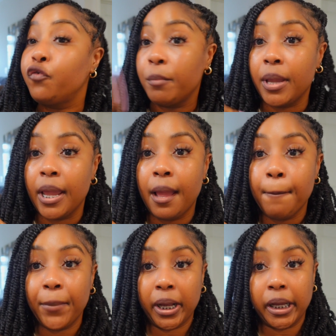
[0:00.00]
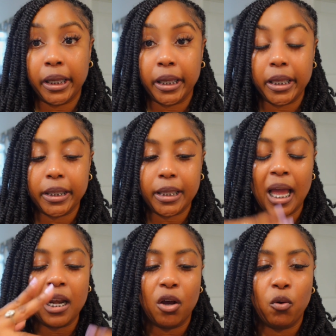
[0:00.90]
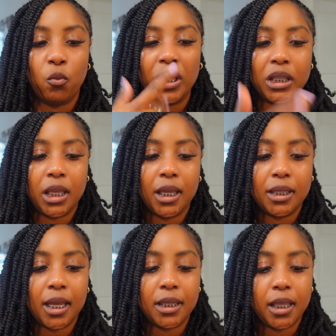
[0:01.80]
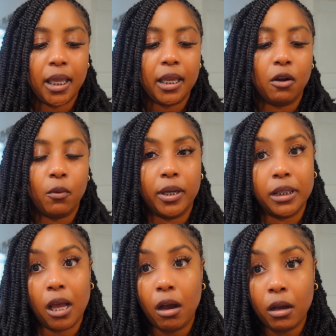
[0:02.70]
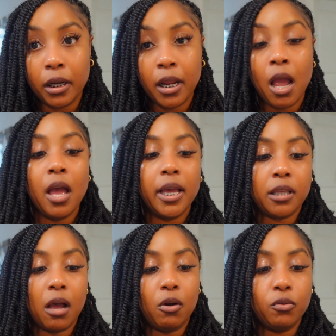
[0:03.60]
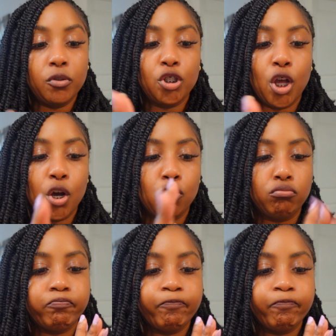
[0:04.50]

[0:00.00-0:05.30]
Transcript: me because I know once Sam tastes it, he gonna want his own. So